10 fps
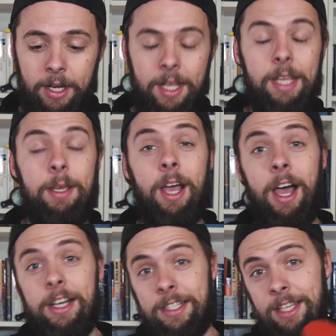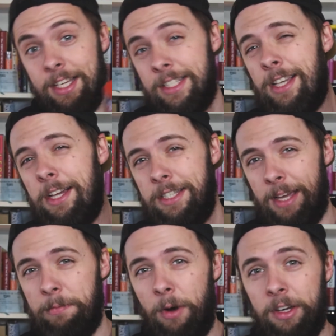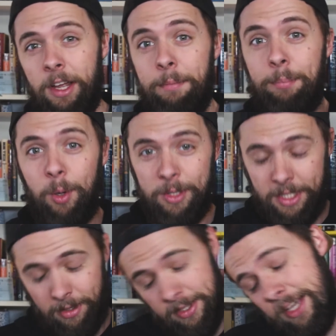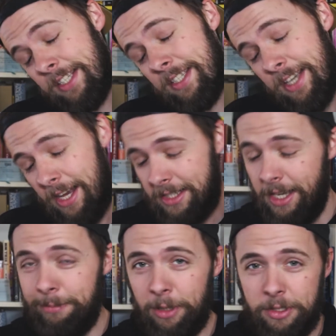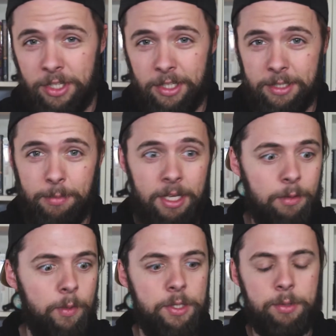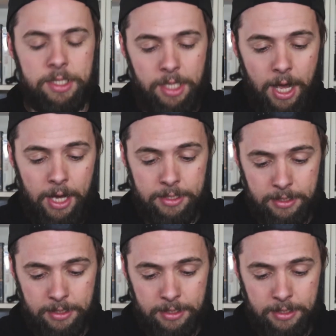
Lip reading: and he has the exact same one and bought it on the exact same logic as me, which was that